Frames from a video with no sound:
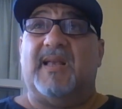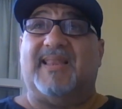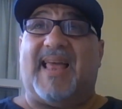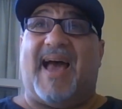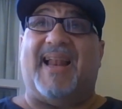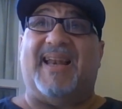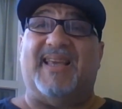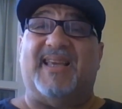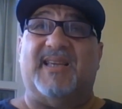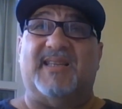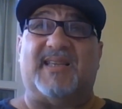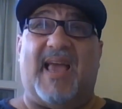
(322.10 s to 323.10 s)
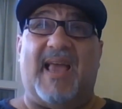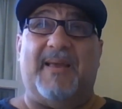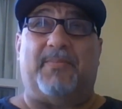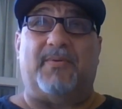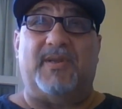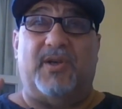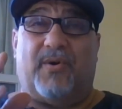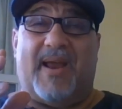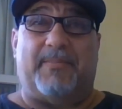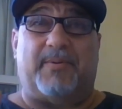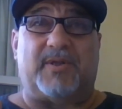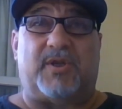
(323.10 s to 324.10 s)
that you're
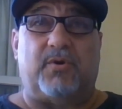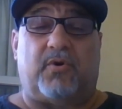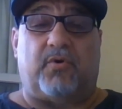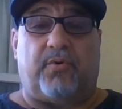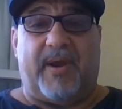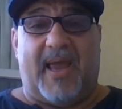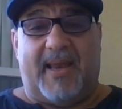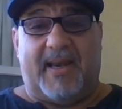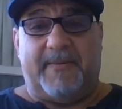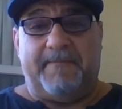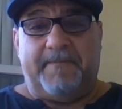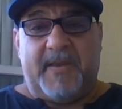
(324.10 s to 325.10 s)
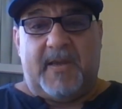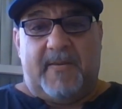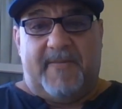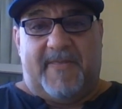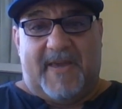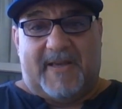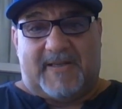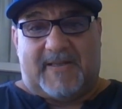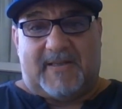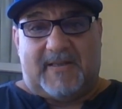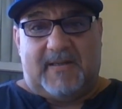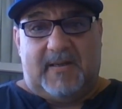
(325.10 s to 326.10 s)
able to create
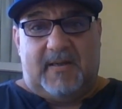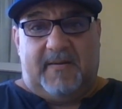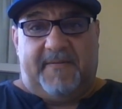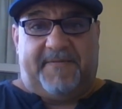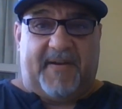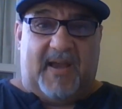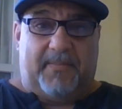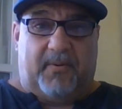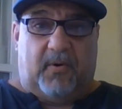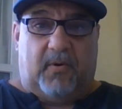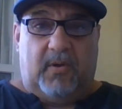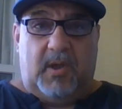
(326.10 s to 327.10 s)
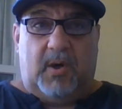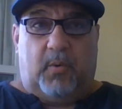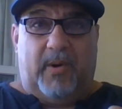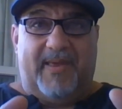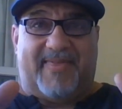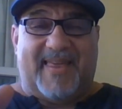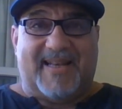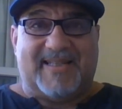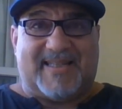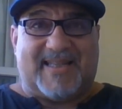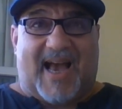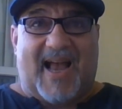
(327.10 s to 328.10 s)
this fable with
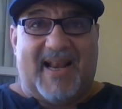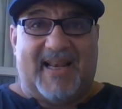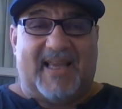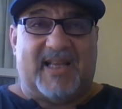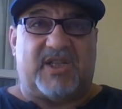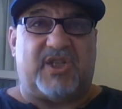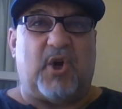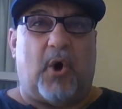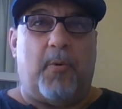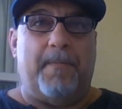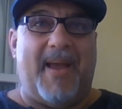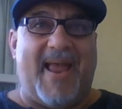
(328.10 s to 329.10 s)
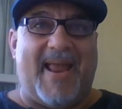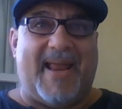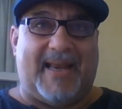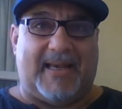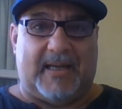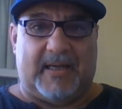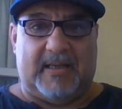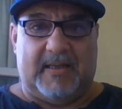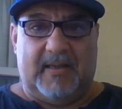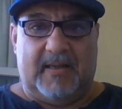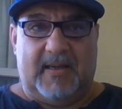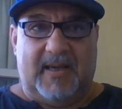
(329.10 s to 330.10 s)
inside its domain,
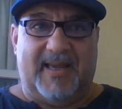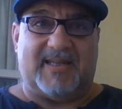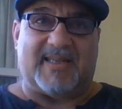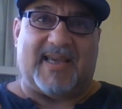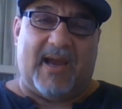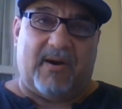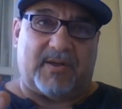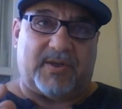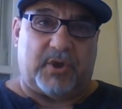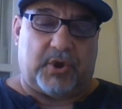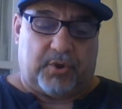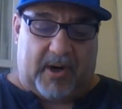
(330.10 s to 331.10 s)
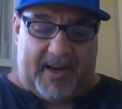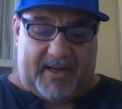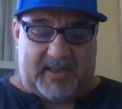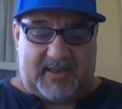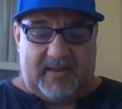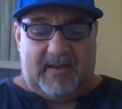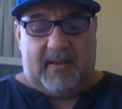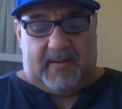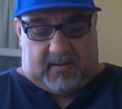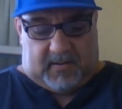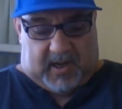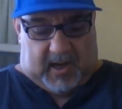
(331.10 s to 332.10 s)
its character traits.
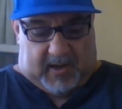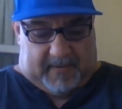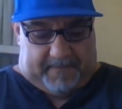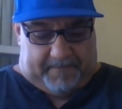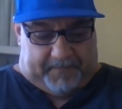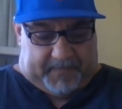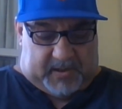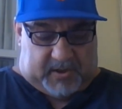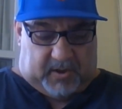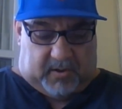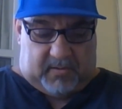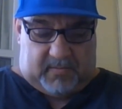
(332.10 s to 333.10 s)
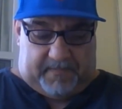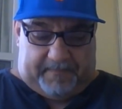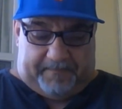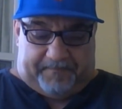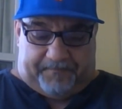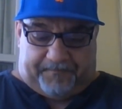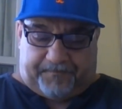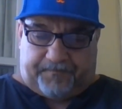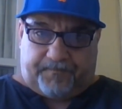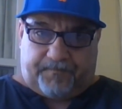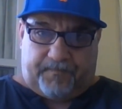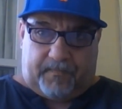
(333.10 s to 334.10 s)
Okay. So
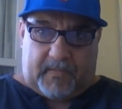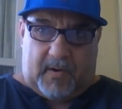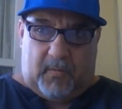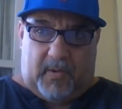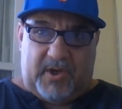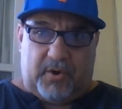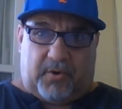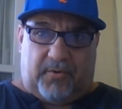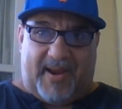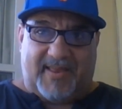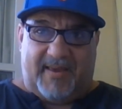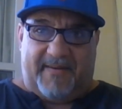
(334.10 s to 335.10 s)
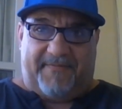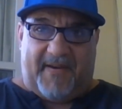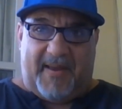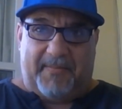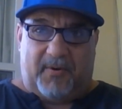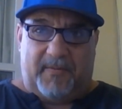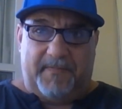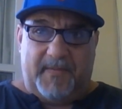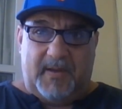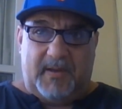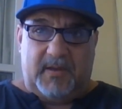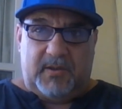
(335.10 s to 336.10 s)
when you create the fable,
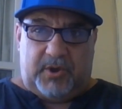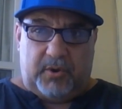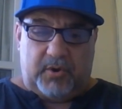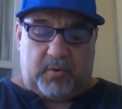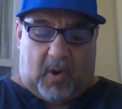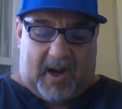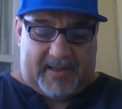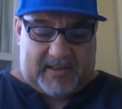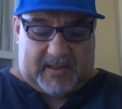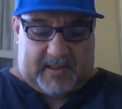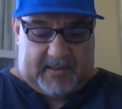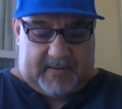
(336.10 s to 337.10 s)
choose wisely.